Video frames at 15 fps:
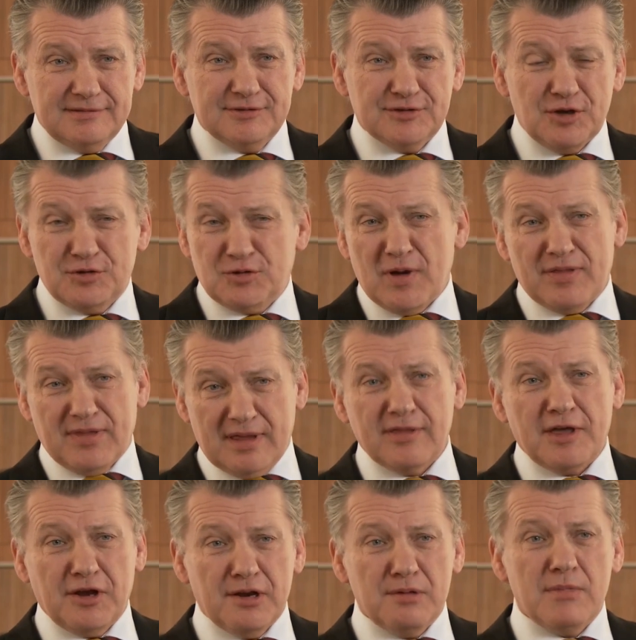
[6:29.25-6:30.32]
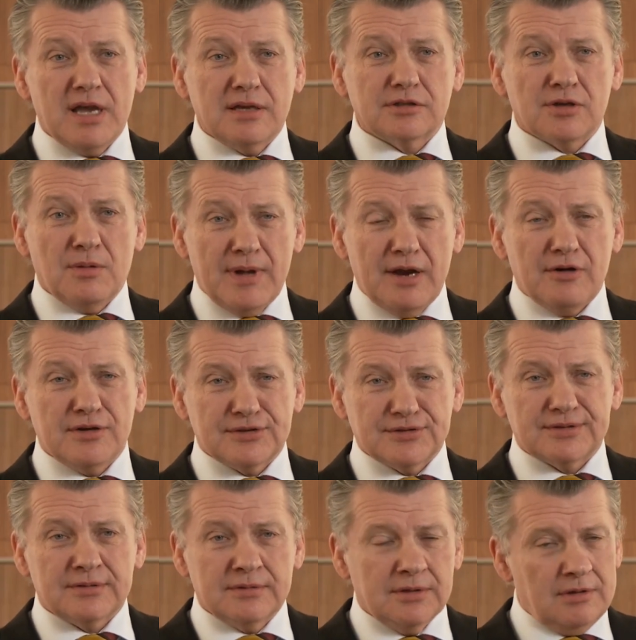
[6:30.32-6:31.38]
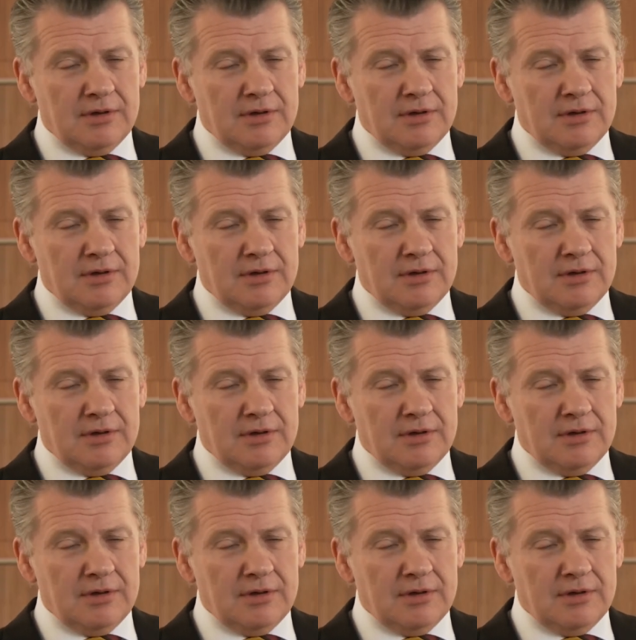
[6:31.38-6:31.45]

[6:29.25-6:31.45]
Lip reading: So do I think they're going to make some errors?